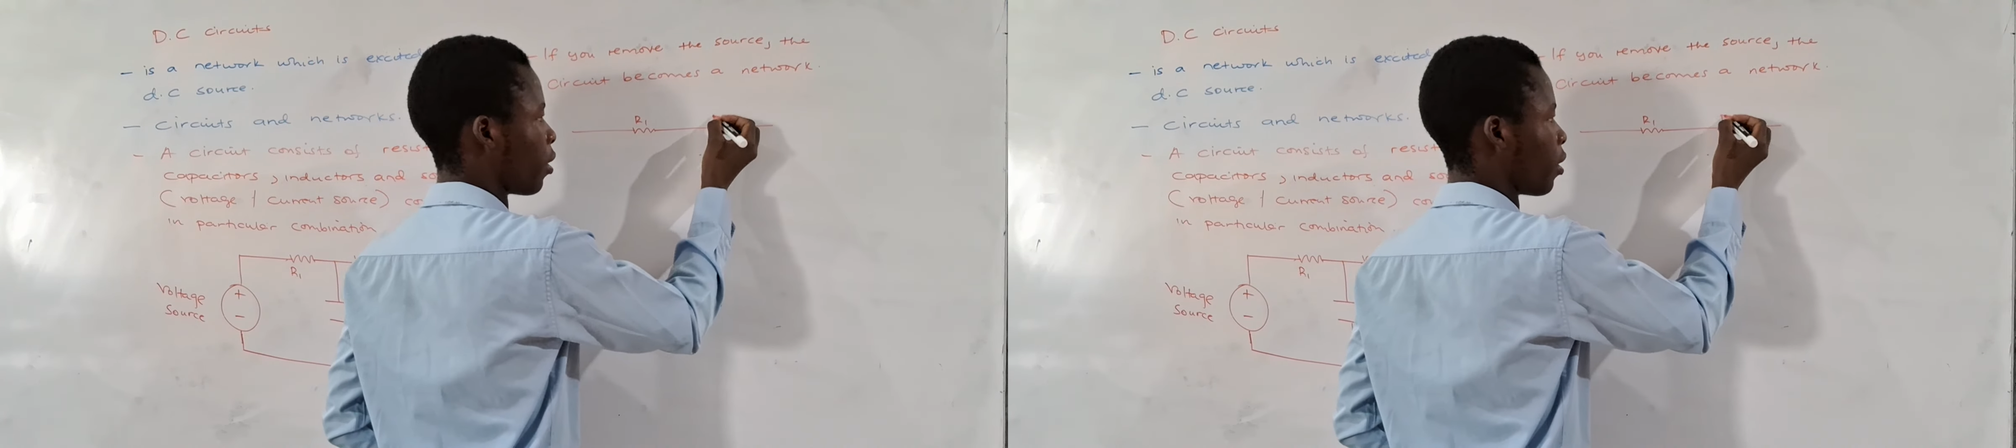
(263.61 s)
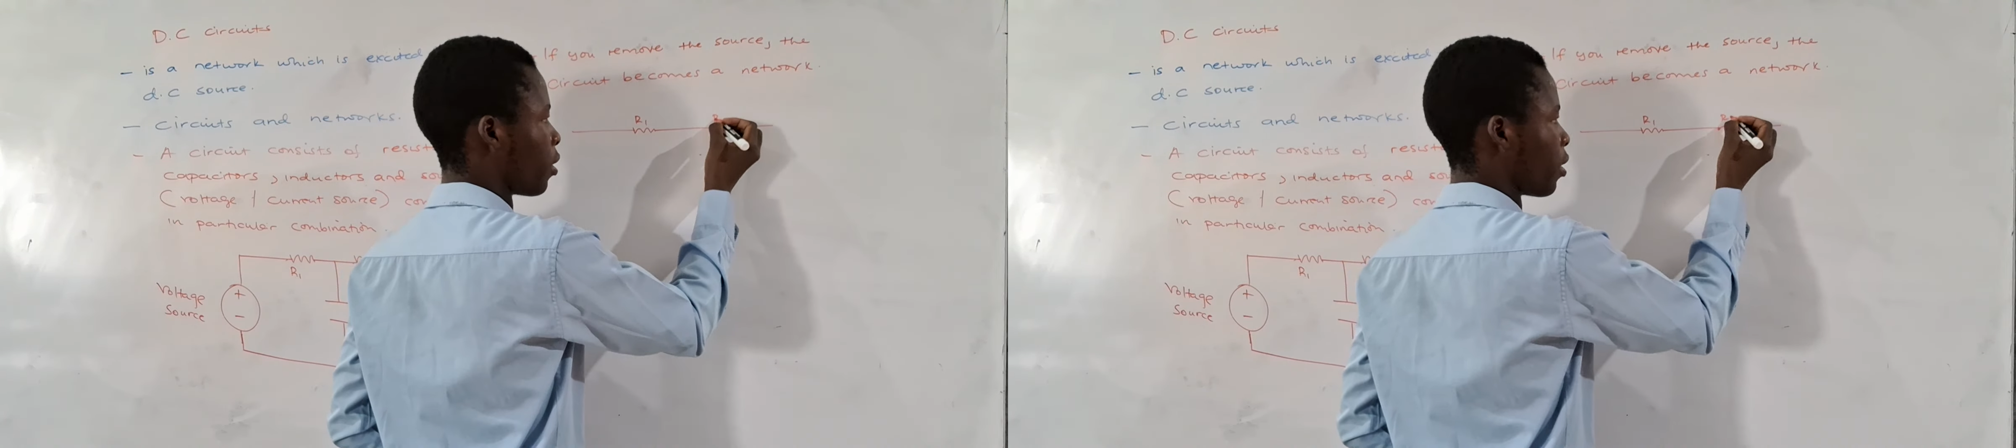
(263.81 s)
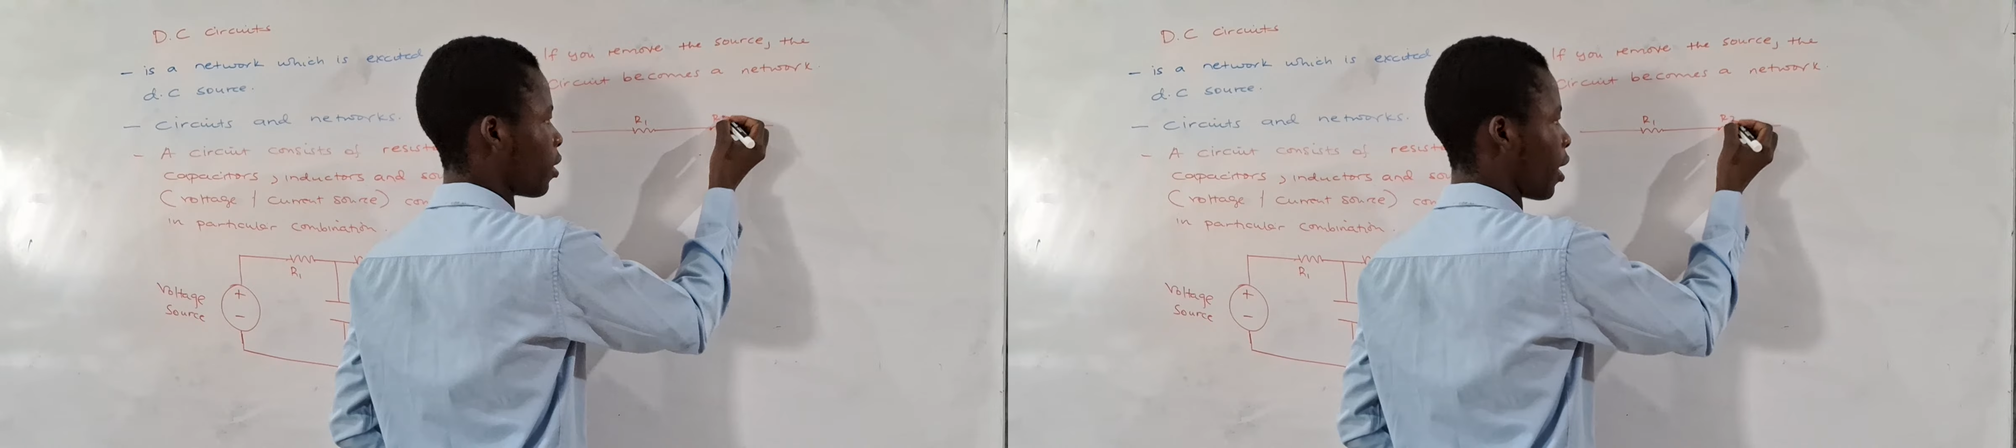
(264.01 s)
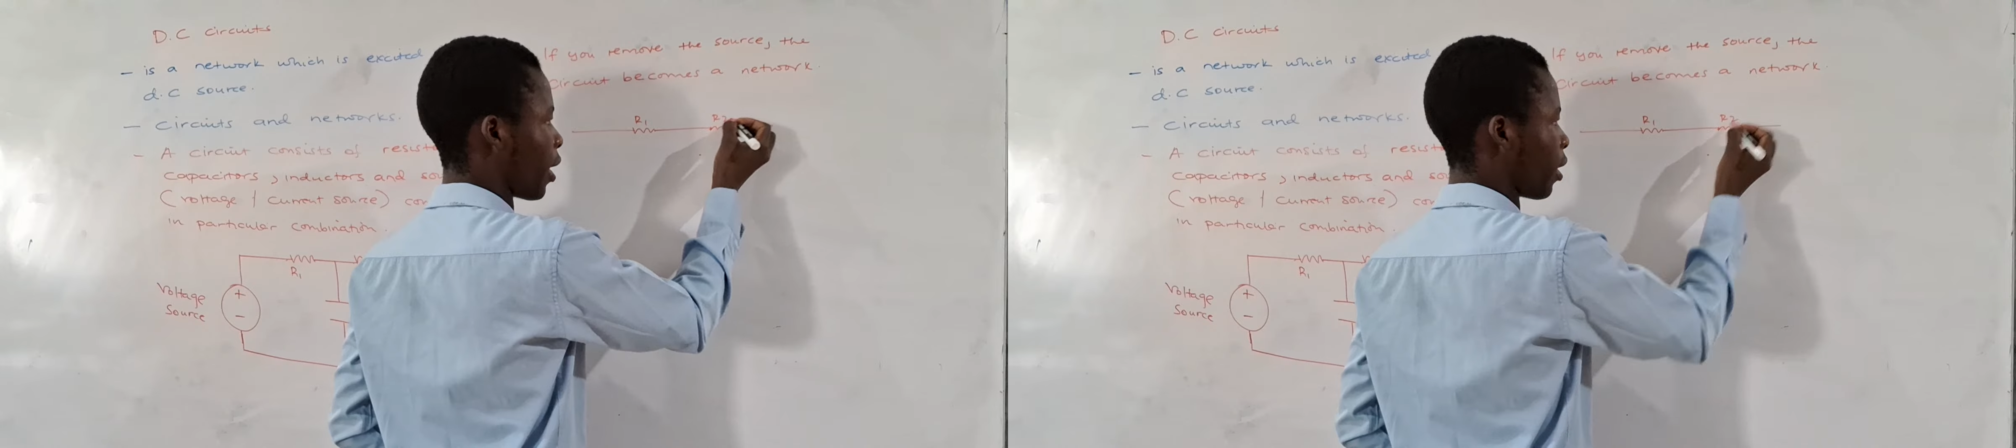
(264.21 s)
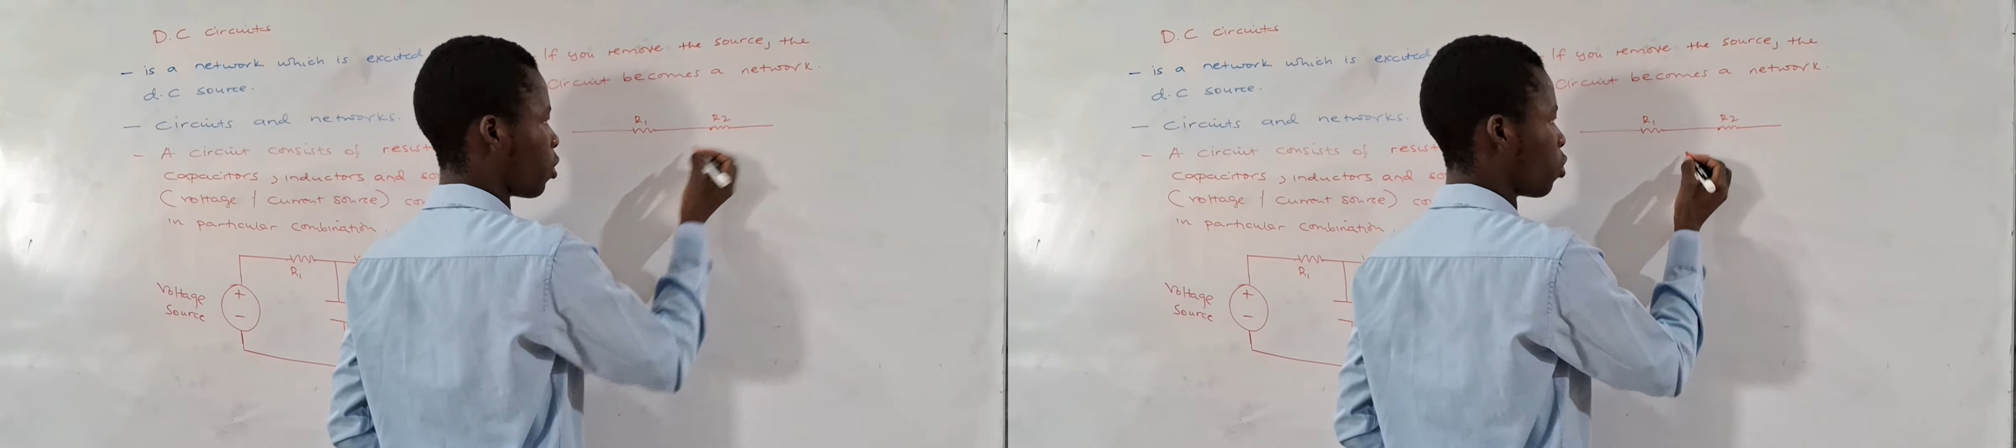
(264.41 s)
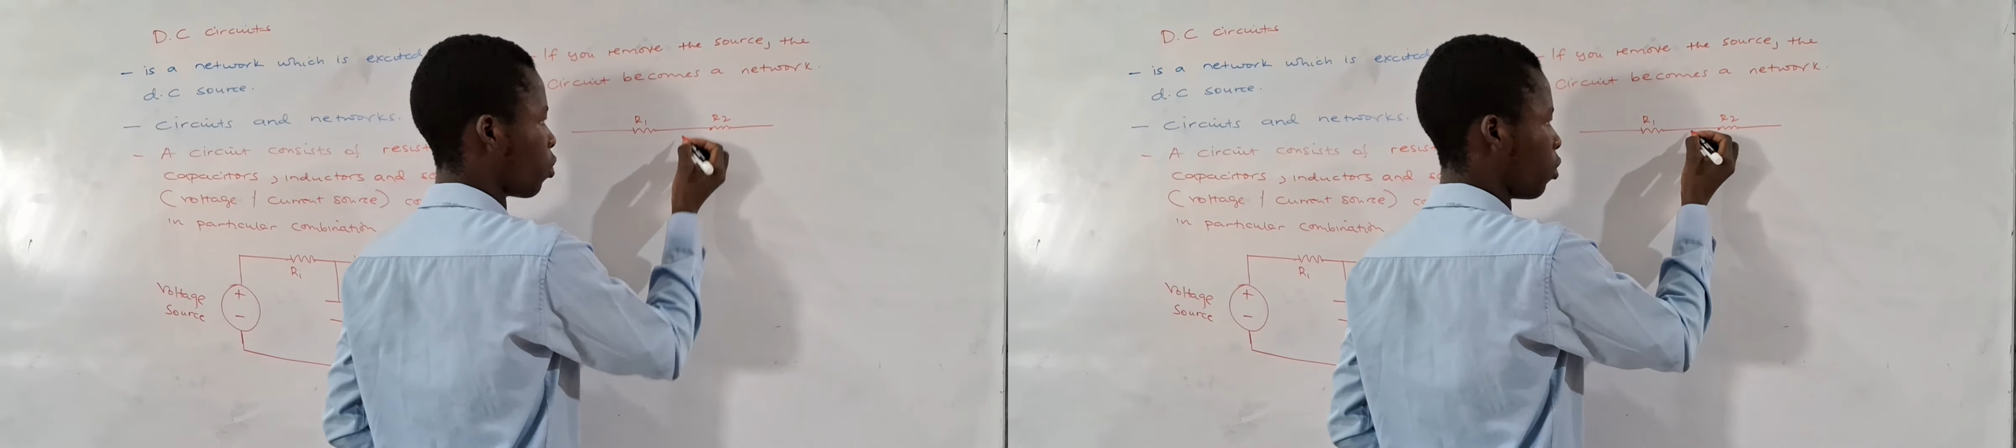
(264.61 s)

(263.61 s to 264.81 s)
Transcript: this is R2,